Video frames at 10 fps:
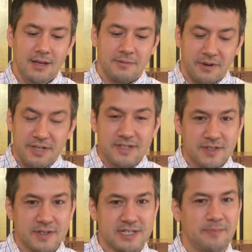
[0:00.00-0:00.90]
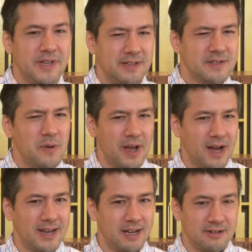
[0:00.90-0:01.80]
There is also something else going
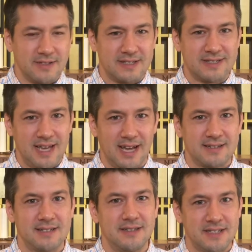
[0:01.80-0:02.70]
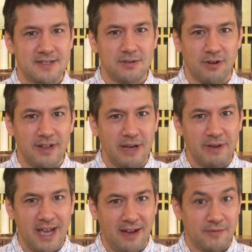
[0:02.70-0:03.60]
on here in this text, in this story that
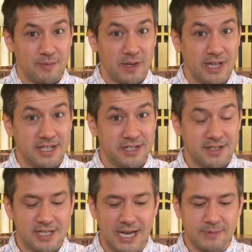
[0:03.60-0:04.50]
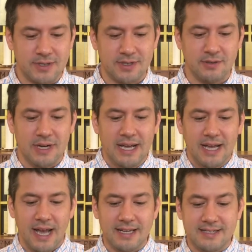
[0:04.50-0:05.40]
we have from Galatians chapter 2.
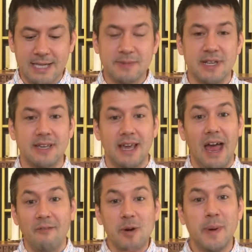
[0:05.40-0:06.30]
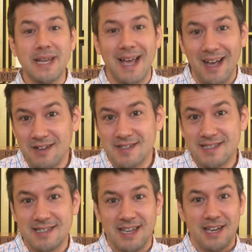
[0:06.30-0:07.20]
And it seems like everybody
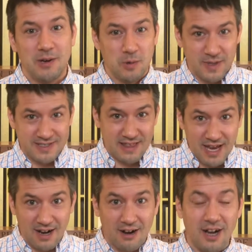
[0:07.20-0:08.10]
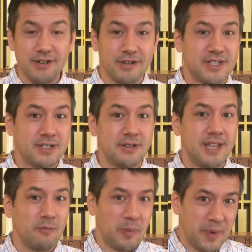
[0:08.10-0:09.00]
else who was there understood
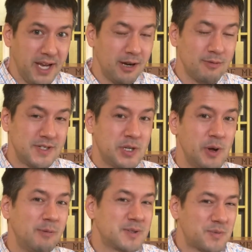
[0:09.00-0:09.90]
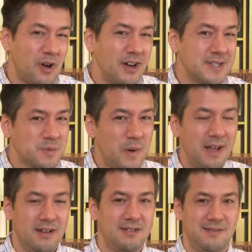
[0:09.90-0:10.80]
that what Peter was doing was wrong as
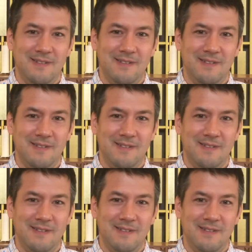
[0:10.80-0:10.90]
well,